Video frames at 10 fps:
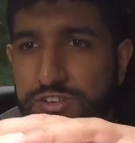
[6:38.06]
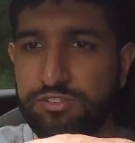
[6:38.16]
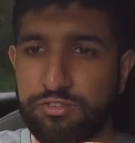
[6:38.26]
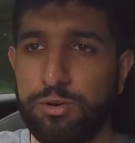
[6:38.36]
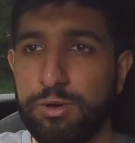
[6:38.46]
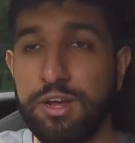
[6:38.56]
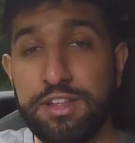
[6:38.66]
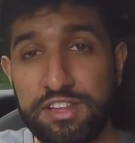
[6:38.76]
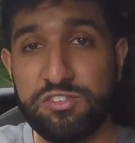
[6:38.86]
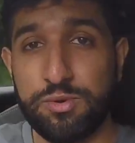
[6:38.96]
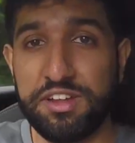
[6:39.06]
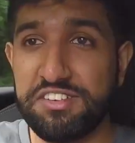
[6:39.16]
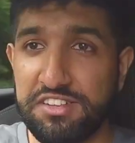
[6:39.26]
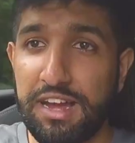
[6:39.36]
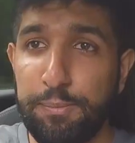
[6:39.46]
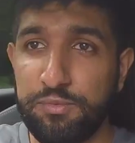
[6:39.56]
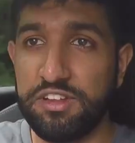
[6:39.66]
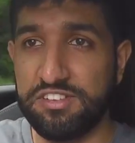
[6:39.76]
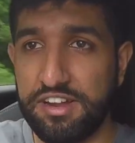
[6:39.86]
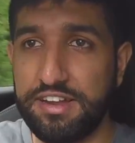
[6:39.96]
control, this one is an
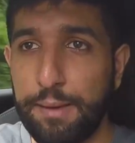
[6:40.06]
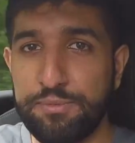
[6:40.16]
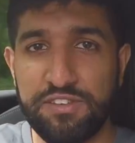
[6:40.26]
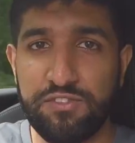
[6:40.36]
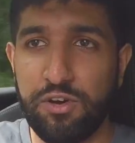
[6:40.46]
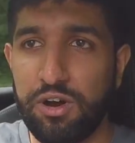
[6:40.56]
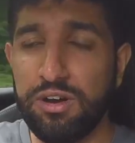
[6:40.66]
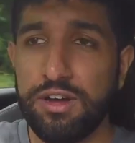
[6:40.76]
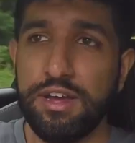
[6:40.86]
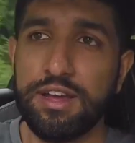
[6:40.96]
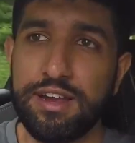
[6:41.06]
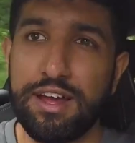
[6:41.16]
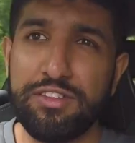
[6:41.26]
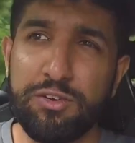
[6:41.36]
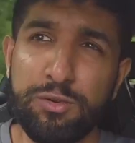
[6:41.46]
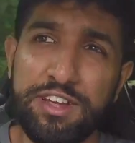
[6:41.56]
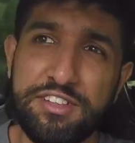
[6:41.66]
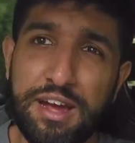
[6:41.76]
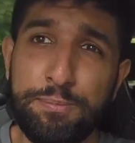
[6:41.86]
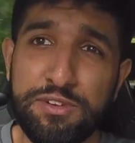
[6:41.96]
adaptive car. Now the only
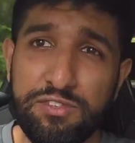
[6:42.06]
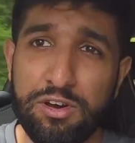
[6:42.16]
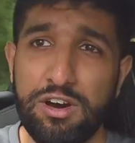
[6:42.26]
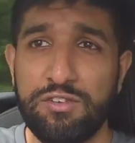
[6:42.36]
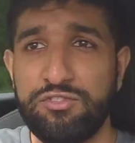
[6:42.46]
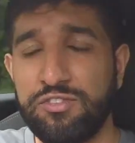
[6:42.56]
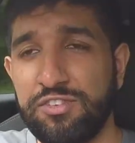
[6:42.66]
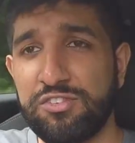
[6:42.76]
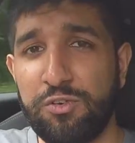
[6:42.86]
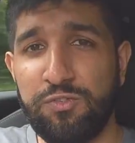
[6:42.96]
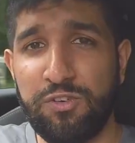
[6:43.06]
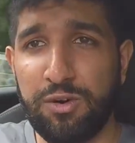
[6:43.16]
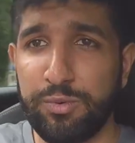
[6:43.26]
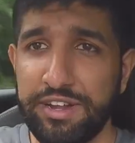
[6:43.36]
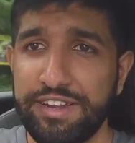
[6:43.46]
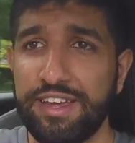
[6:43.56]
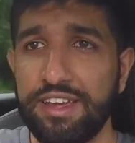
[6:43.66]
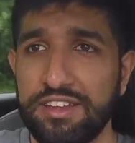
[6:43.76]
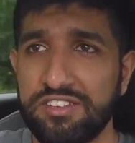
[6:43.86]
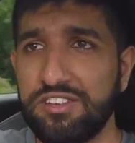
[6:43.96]
adaptive car I've driven so far
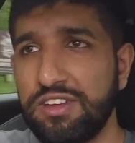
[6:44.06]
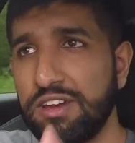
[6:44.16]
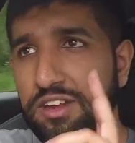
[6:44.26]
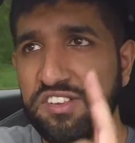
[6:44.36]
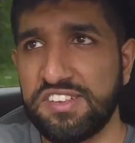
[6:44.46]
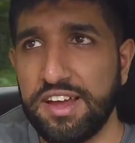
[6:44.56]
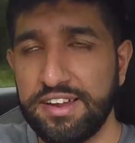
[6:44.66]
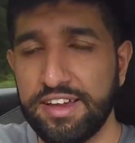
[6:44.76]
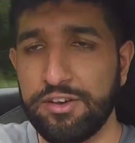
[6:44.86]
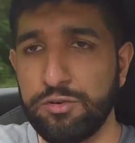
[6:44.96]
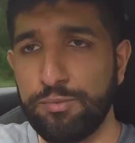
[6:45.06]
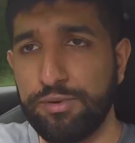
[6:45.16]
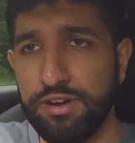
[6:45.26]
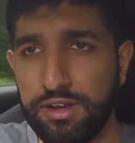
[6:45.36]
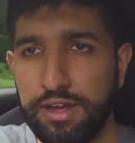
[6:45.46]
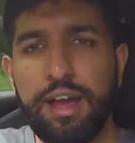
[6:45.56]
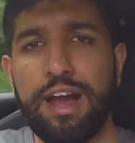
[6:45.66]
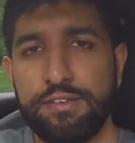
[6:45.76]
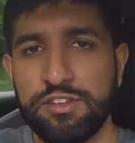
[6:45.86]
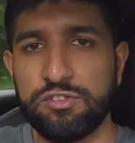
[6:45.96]
really is the Seat Leon Cupra
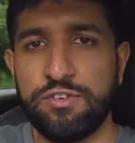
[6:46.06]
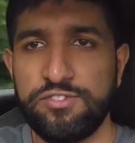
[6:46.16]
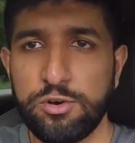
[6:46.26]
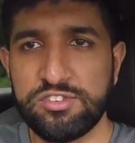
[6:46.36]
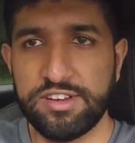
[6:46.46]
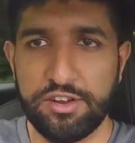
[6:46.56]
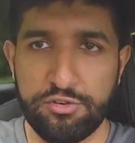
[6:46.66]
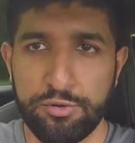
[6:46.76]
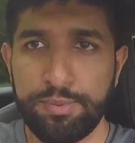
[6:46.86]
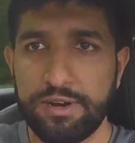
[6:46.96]
out of the sort of Volkswagen group.